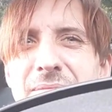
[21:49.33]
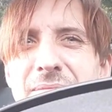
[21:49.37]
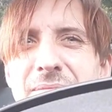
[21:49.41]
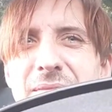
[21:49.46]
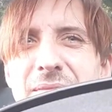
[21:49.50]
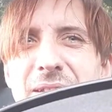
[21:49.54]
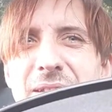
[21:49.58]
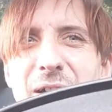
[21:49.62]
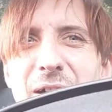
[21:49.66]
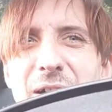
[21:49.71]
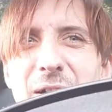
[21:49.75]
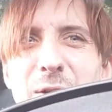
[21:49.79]

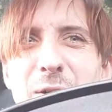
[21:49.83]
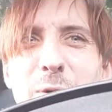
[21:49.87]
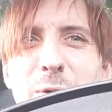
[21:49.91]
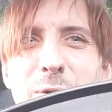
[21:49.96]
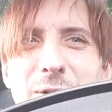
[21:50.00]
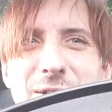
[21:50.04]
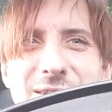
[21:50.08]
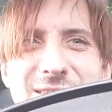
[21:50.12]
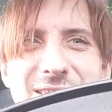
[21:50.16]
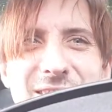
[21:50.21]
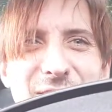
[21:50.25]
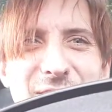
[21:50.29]
I always have
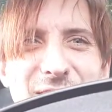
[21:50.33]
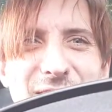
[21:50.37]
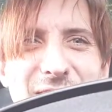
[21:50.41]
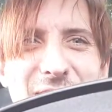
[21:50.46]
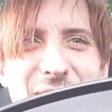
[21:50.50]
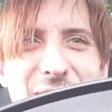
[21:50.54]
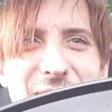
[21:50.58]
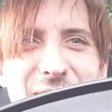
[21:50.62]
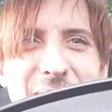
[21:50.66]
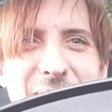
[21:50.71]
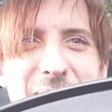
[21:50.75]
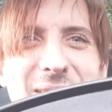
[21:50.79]
a go at
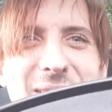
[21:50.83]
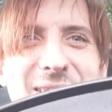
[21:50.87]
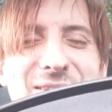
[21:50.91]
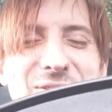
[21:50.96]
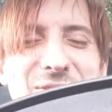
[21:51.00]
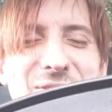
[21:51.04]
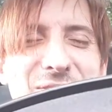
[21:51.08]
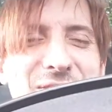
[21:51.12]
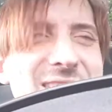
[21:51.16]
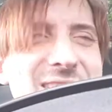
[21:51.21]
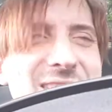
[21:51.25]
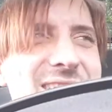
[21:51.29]
him, Nick
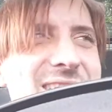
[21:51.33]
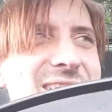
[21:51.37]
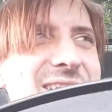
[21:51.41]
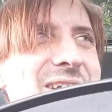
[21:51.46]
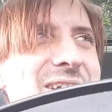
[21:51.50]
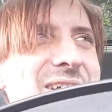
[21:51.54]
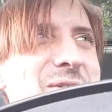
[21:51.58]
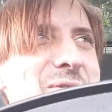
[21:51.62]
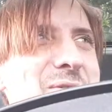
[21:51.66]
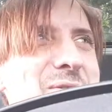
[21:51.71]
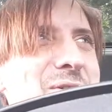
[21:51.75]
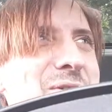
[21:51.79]

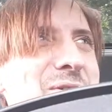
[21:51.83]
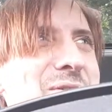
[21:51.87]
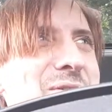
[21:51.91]
Groff.